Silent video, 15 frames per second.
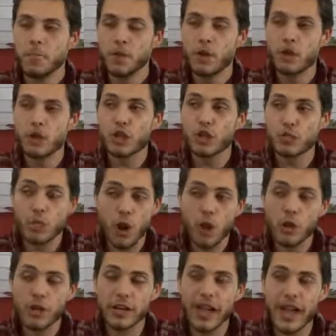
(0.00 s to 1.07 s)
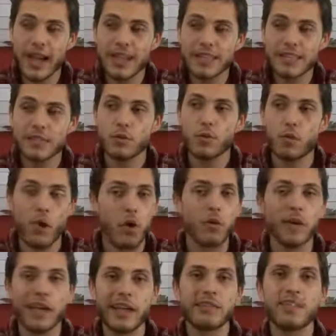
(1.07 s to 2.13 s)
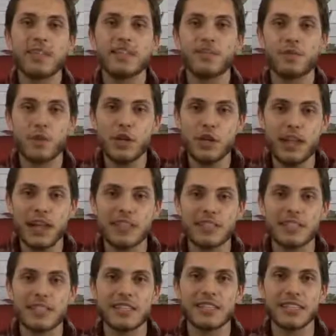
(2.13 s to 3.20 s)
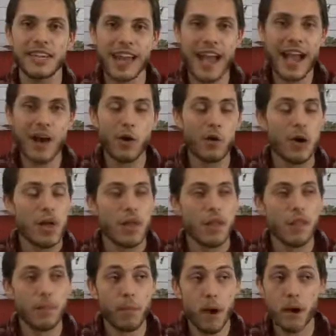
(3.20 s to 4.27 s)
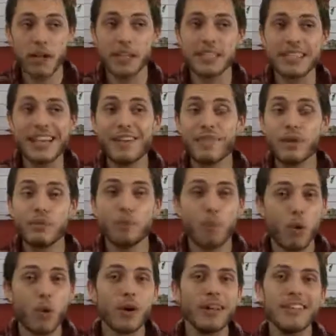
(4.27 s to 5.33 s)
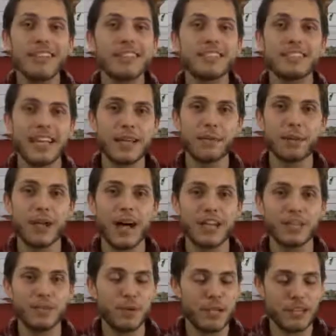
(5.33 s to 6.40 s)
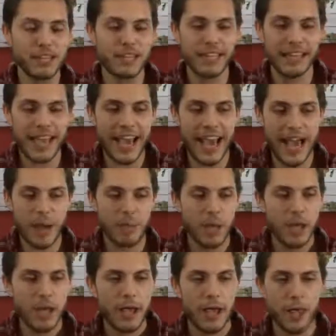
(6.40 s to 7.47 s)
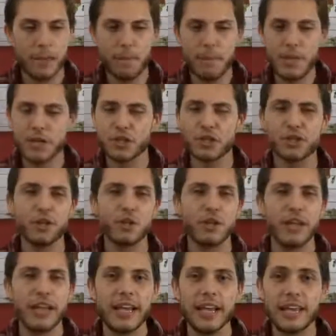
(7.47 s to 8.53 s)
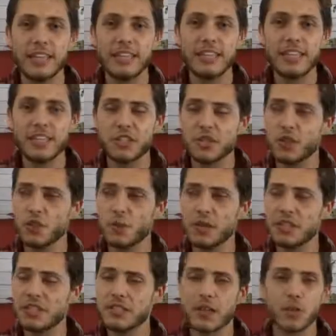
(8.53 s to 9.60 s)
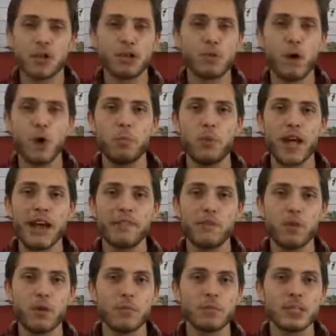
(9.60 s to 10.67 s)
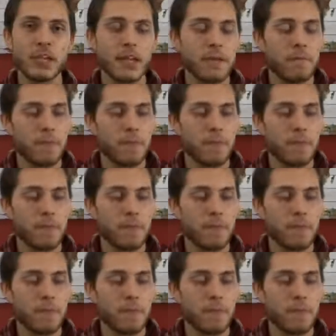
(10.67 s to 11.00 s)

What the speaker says: the smaller guys won't get these free licenses. And now the market's even more destabilized because Gab and BitChute and DTube and these other small platforms,